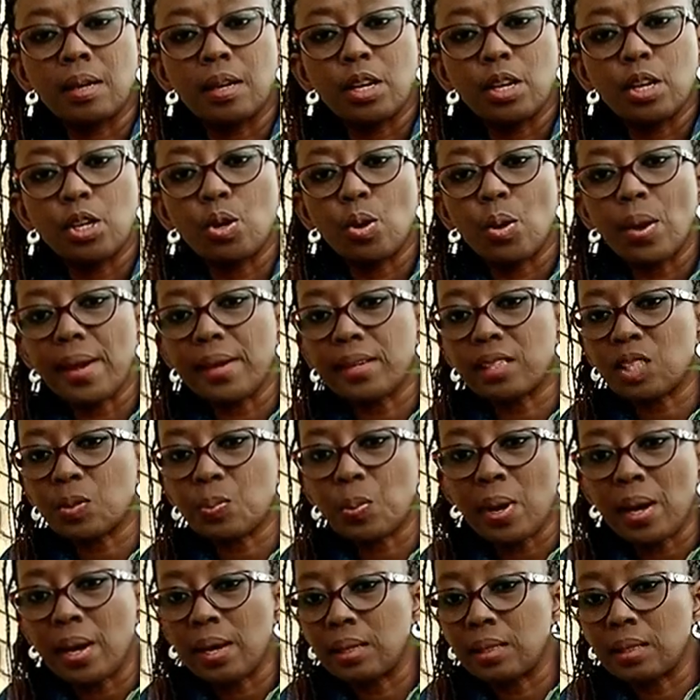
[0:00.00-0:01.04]
you know,
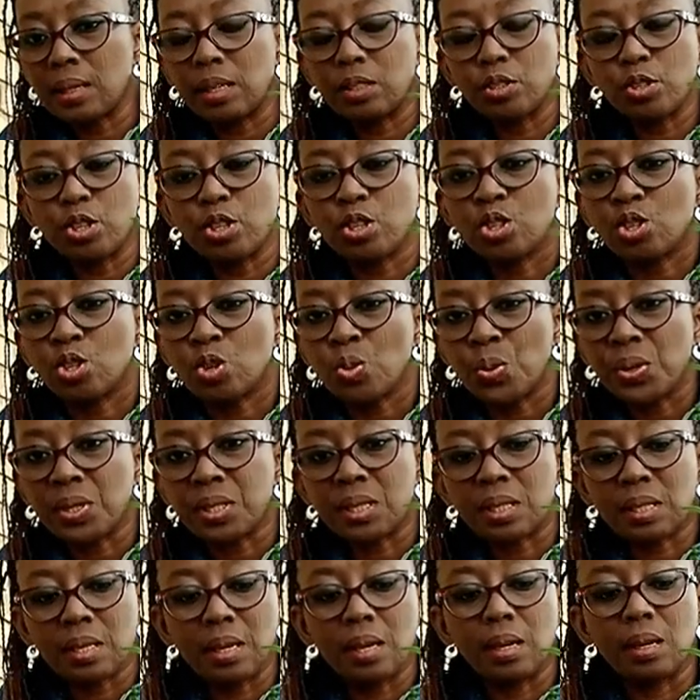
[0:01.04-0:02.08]
expand and just do
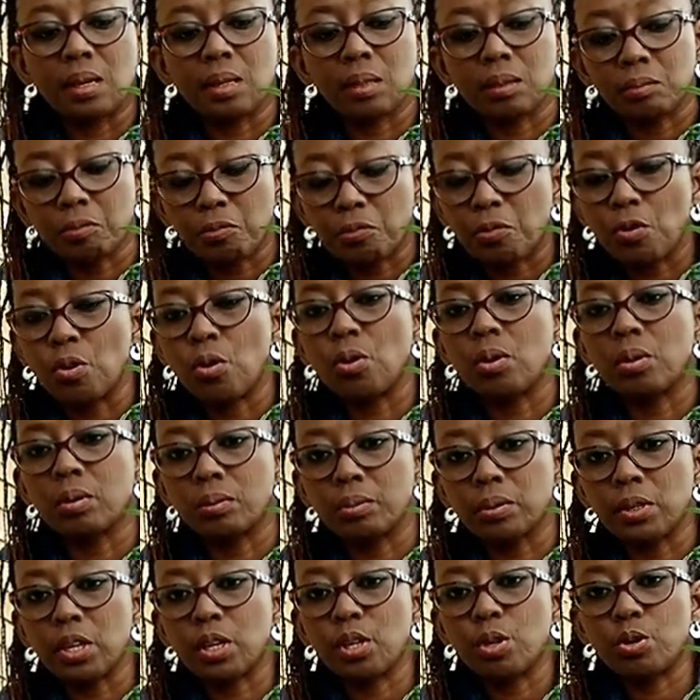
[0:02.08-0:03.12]
its thing for
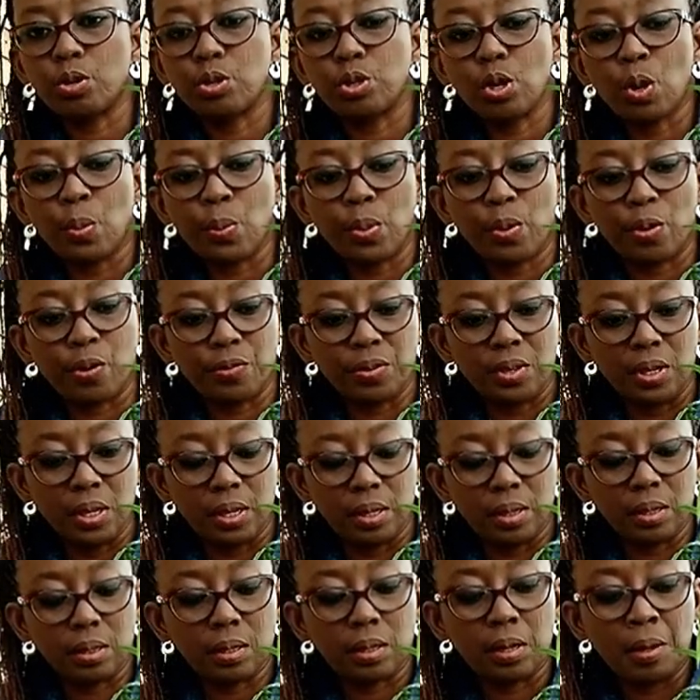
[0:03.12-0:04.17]
a good number of
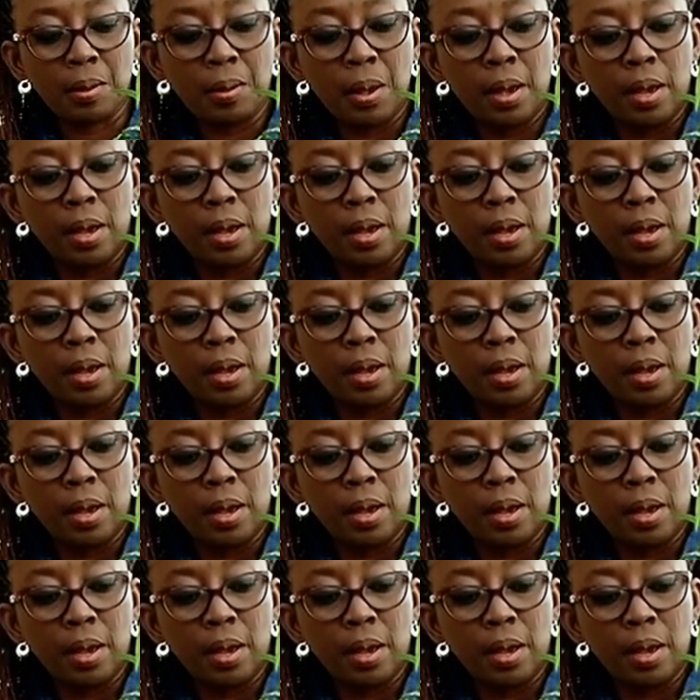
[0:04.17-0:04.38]
years.